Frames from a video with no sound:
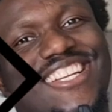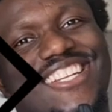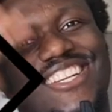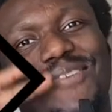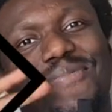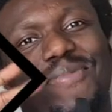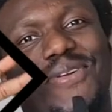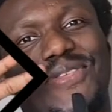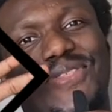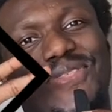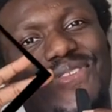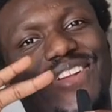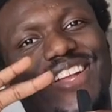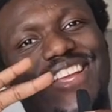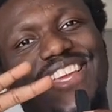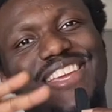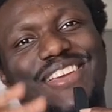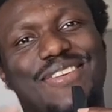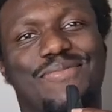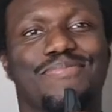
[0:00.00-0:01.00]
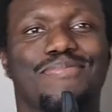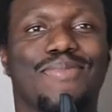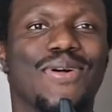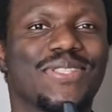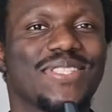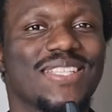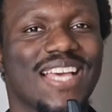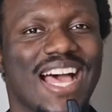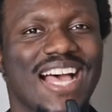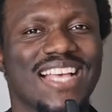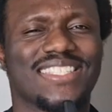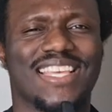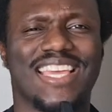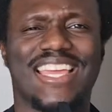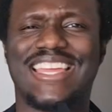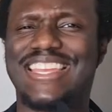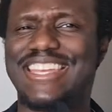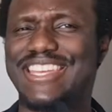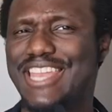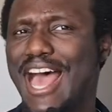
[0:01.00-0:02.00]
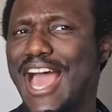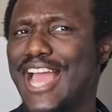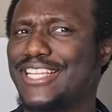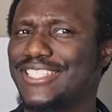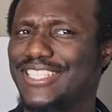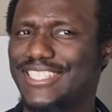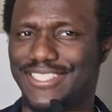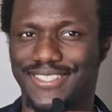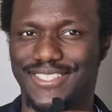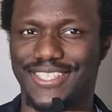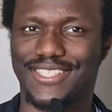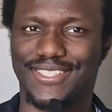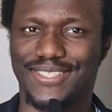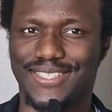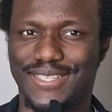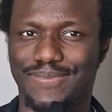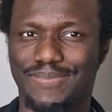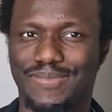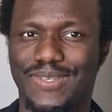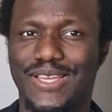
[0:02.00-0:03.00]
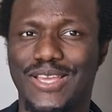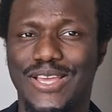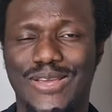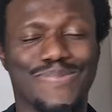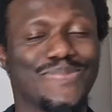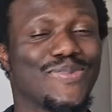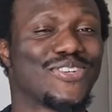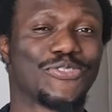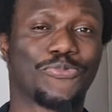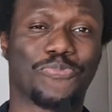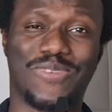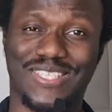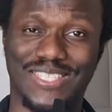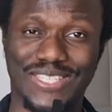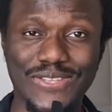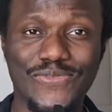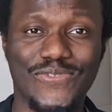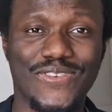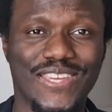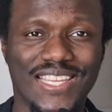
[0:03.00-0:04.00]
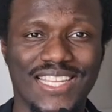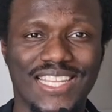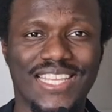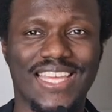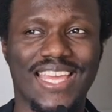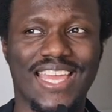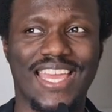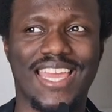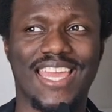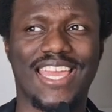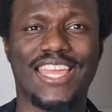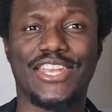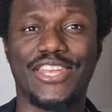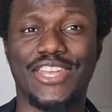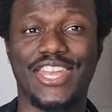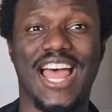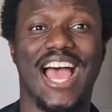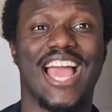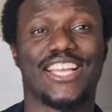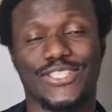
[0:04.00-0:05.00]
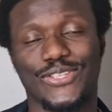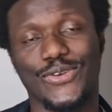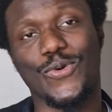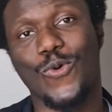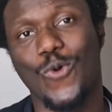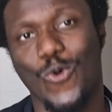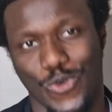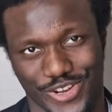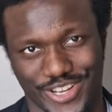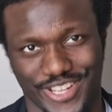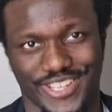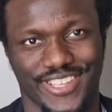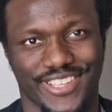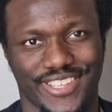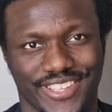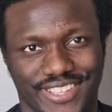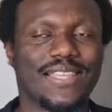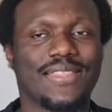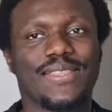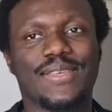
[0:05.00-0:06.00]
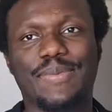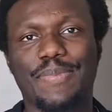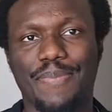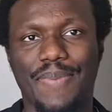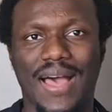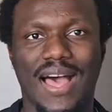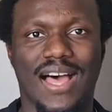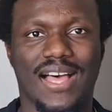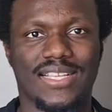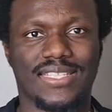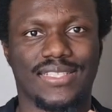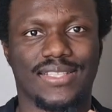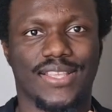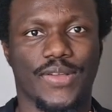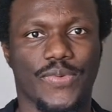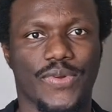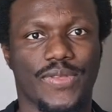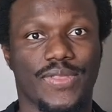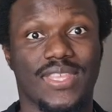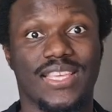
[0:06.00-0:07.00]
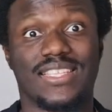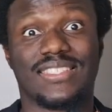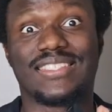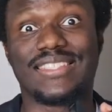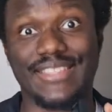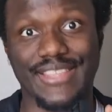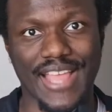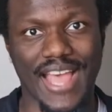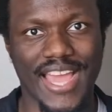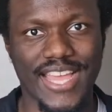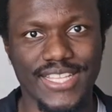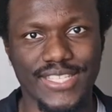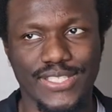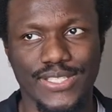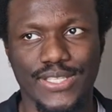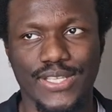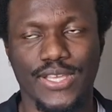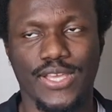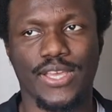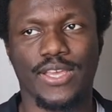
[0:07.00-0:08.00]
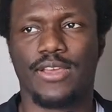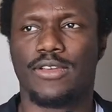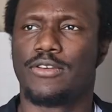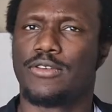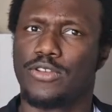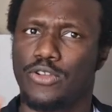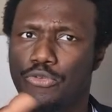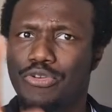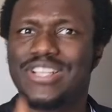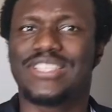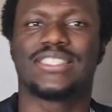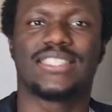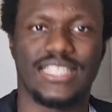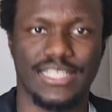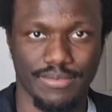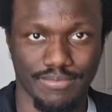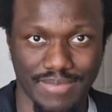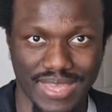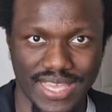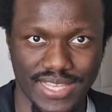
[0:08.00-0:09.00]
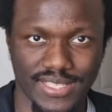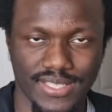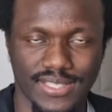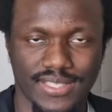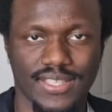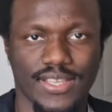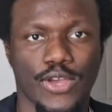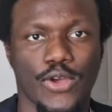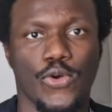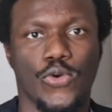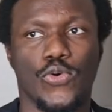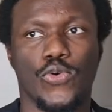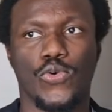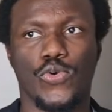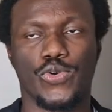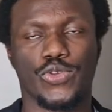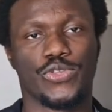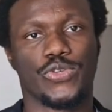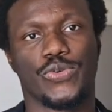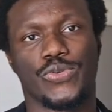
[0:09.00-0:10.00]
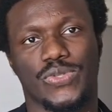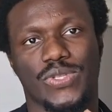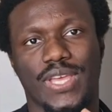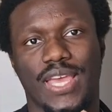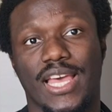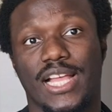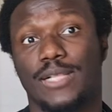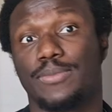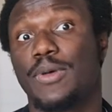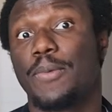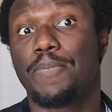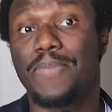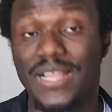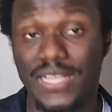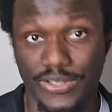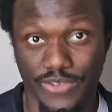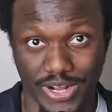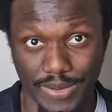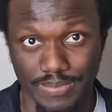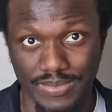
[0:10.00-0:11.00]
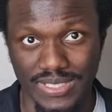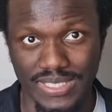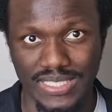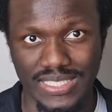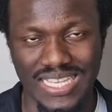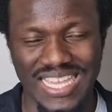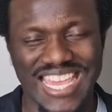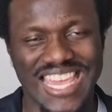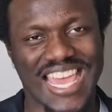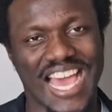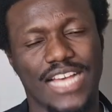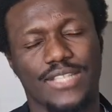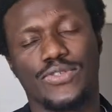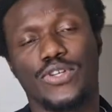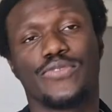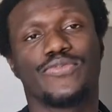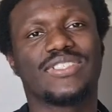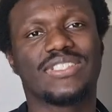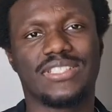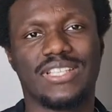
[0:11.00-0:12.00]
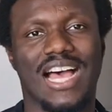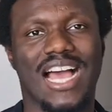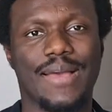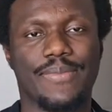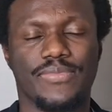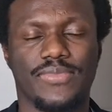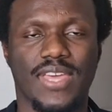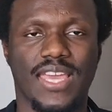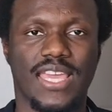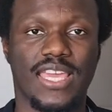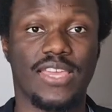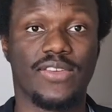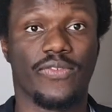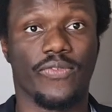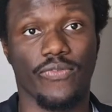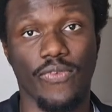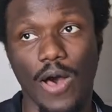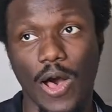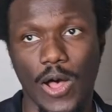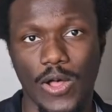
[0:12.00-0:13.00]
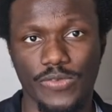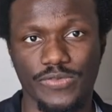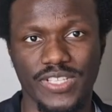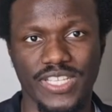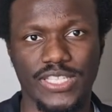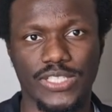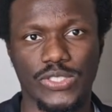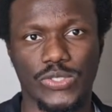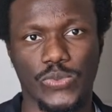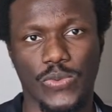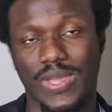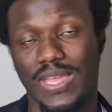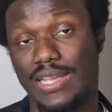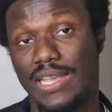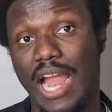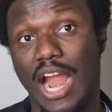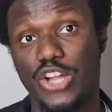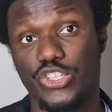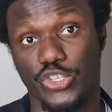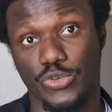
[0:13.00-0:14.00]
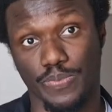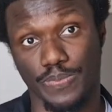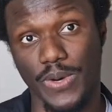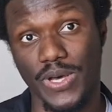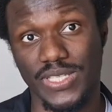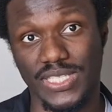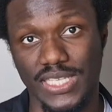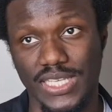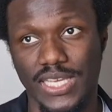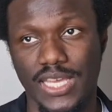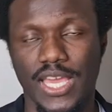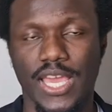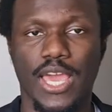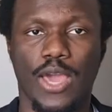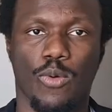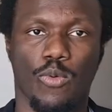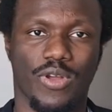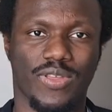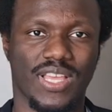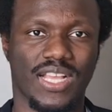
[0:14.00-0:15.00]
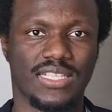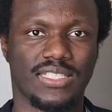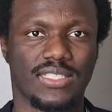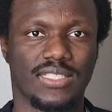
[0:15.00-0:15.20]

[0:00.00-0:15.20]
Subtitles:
Number 3, Malta has a knight system, more specifically a knight order. In the past, there were these knights, Christian based, who used to help pilgrims, and over time they evolved into a larger body where they